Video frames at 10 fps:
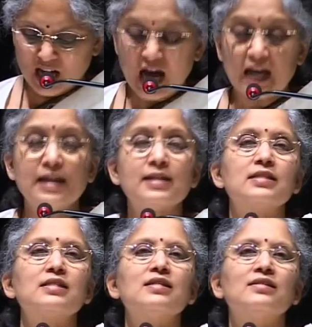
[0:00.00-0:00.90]

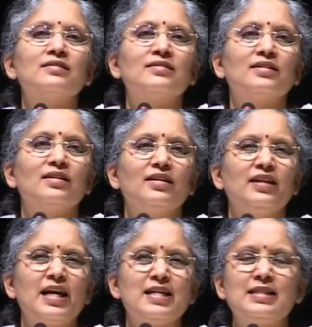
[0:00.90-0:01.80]
Alasya,
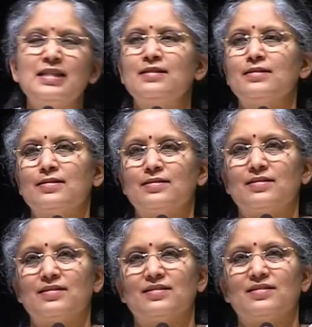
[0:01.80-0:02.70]

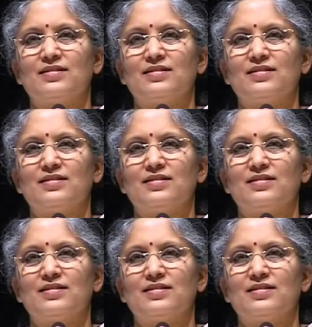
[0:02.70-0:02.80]
laziness.